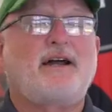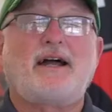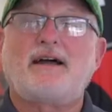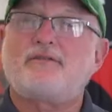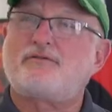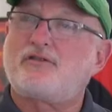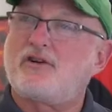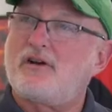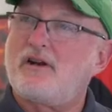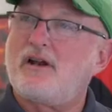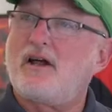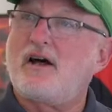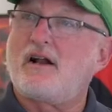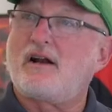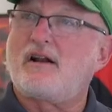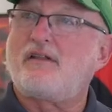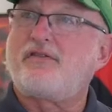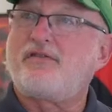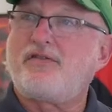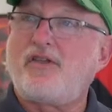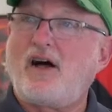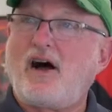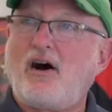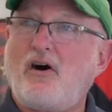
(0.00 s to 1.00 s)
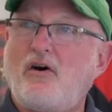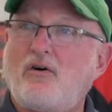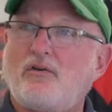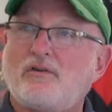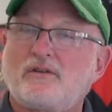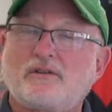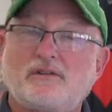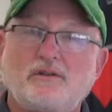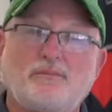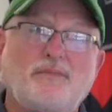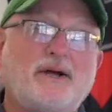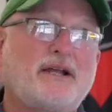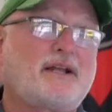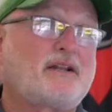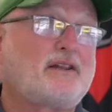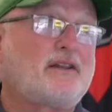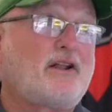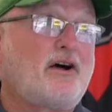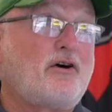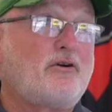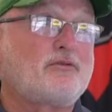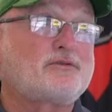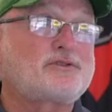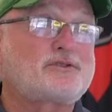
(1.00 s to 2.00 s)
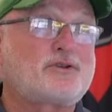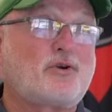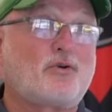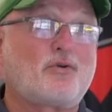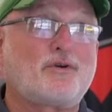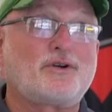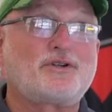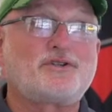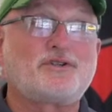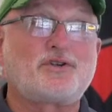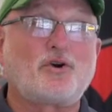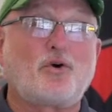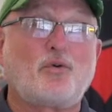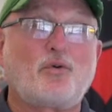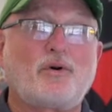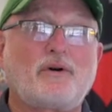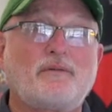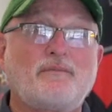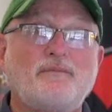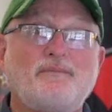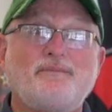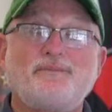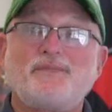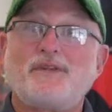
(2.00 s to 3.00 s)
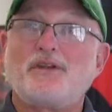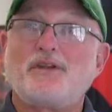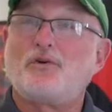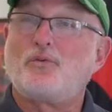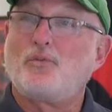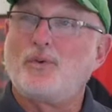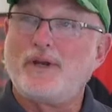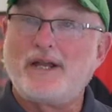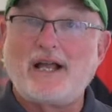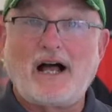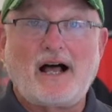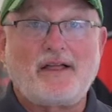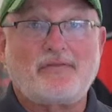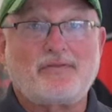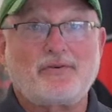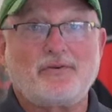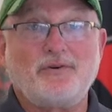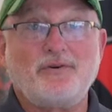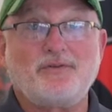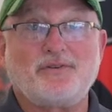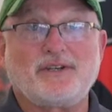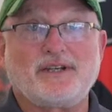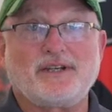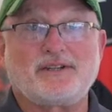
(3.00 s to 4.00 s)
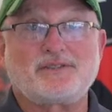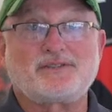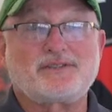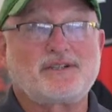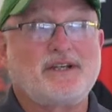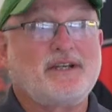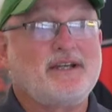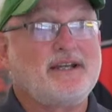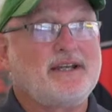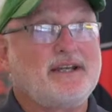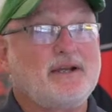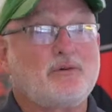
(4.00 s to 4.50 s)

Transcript: after a lot of thought, to make a long story short, we got through this.